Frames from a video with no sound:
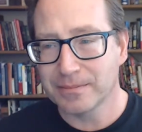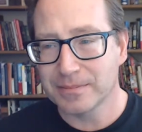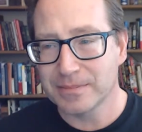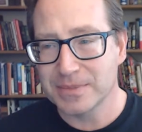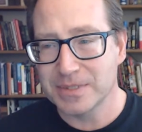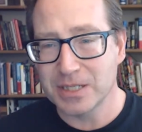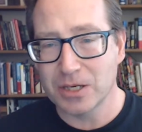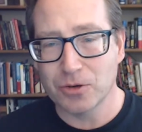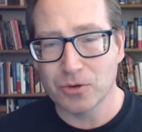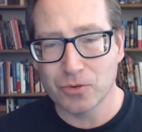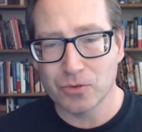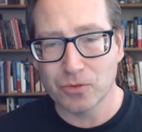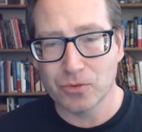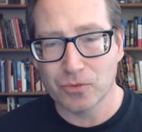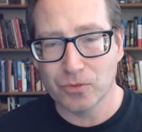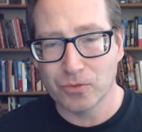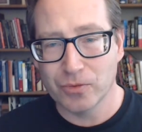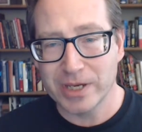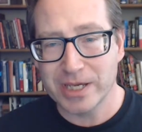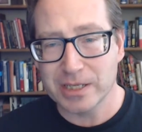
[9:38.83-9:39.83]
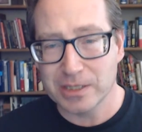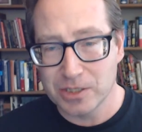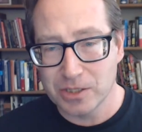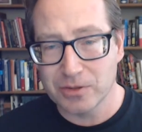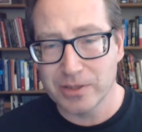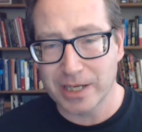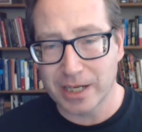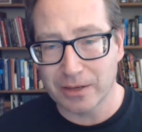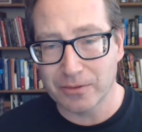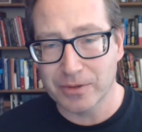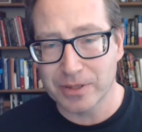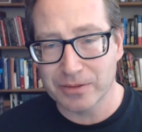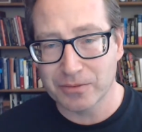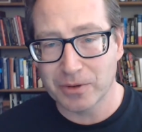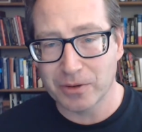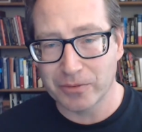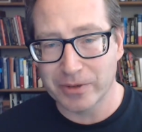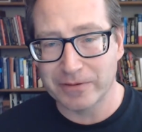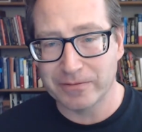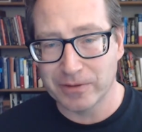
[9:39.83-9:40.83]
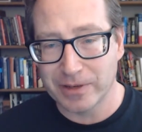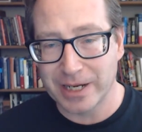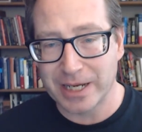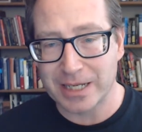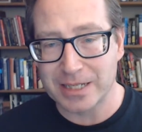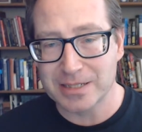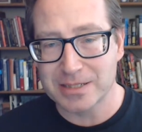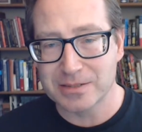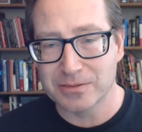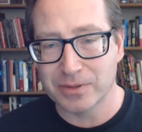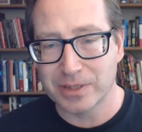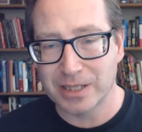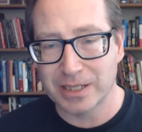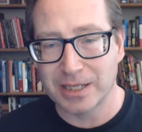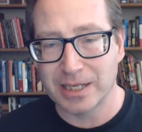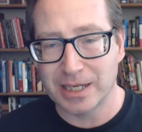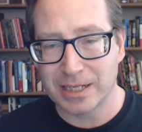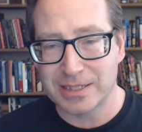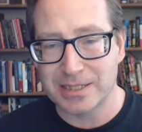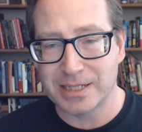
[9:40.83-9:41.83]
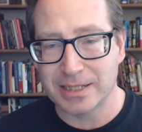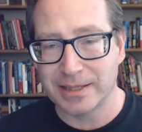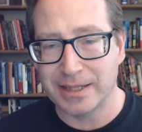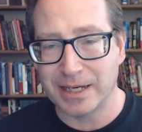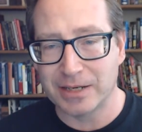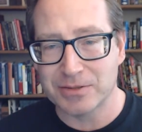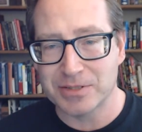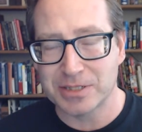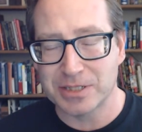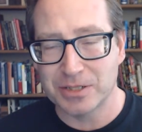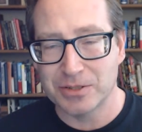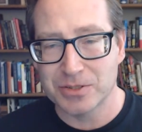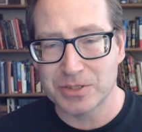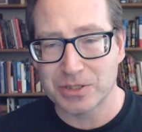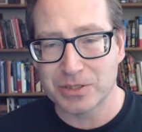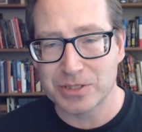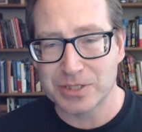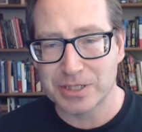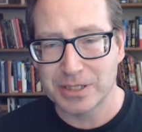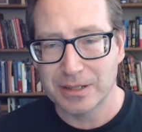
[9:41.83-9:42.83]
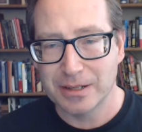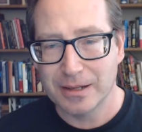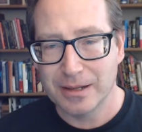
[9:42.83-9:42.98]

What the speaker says: So we can do that with what we've raised. We can get 10,000 users,